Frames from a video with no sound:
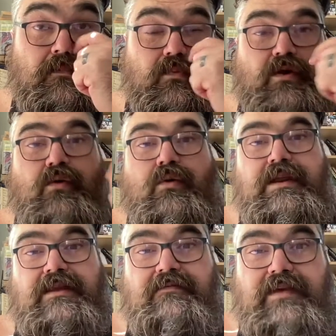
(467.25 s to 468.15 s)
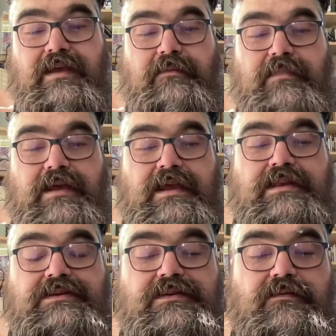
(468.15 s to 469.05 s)
recording of him,
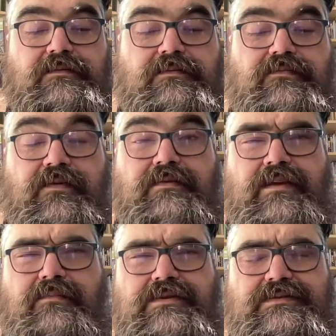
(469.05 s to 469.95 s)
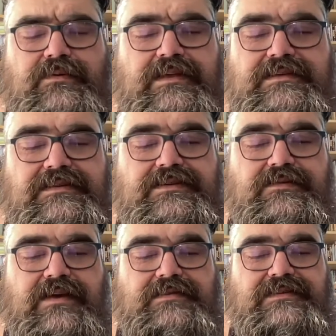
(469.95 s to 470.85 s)
and that was released in
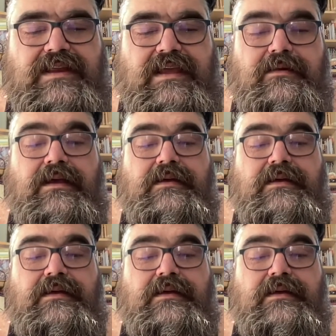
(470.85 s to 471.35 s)
2008.